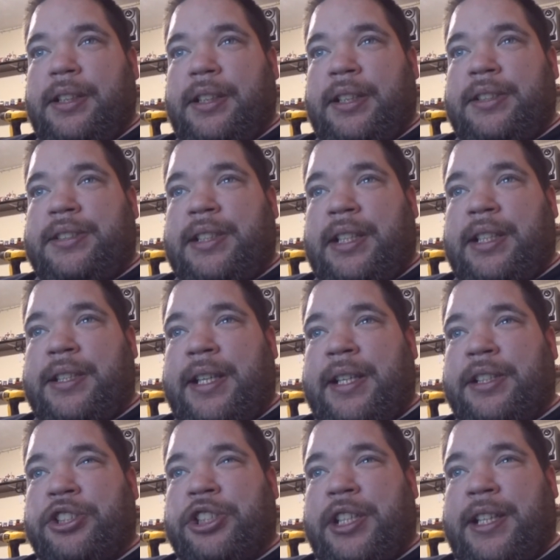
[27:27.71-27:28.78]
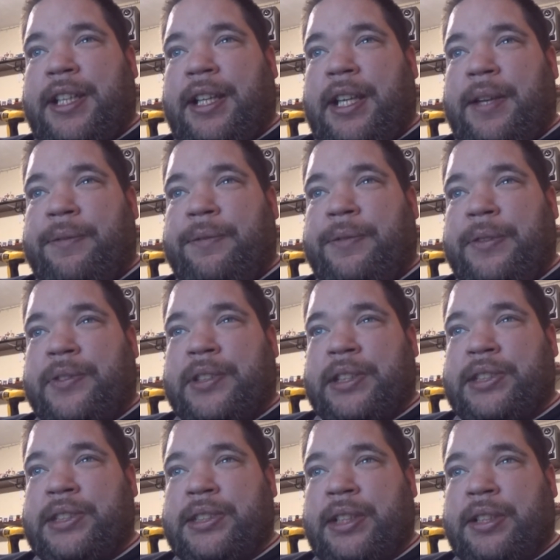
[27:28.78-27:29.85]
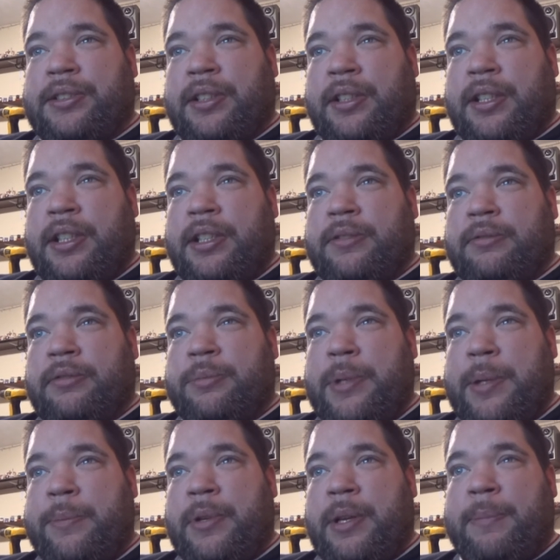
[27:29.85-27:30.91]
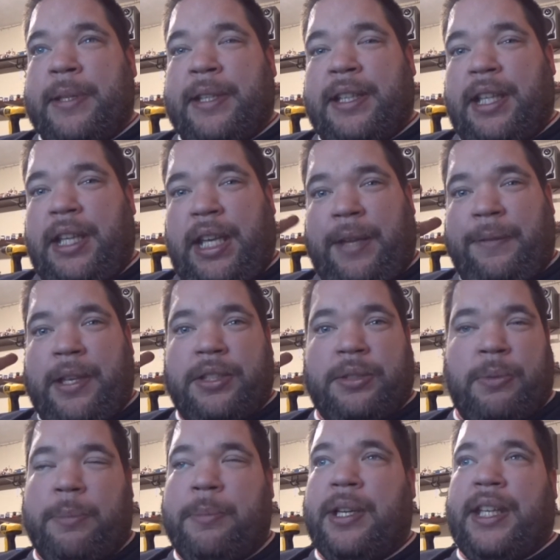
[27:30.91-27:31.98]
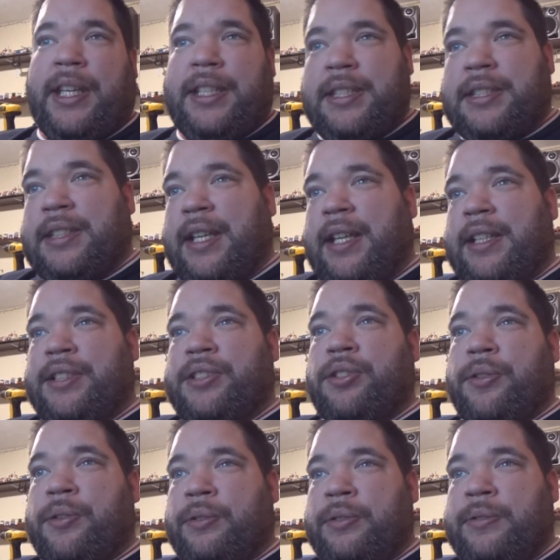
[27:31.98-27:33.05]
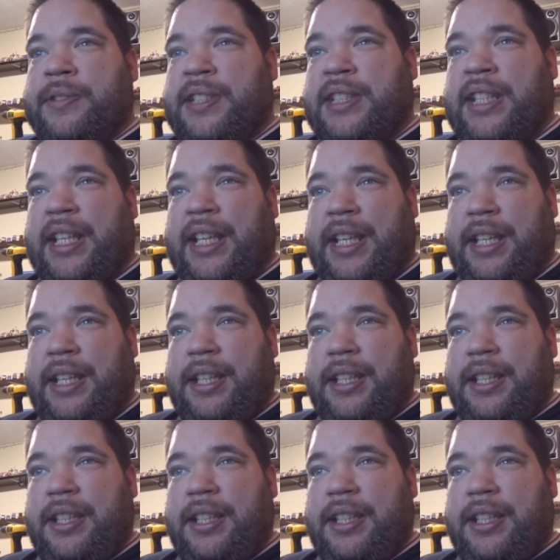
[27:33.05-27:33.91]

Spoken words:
Intel and LGA 1156, I can't remember. I believe that's what my Intel is through there.